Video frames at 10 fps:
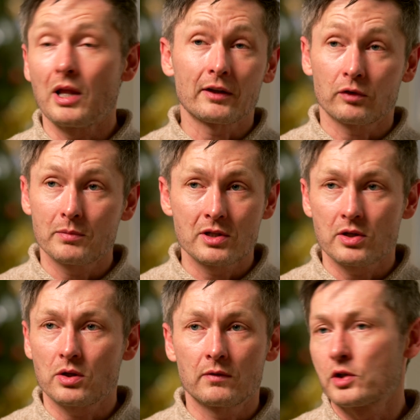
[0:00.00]
platform as a
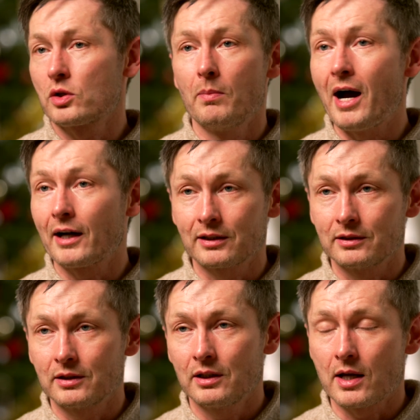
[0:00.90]
service or
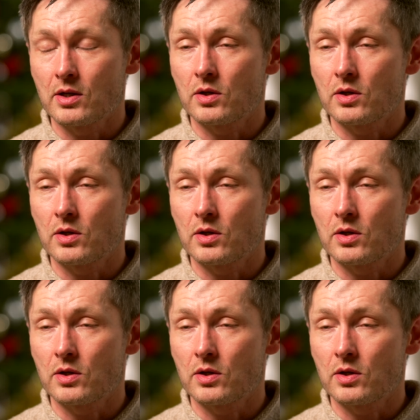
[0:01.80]
backend as a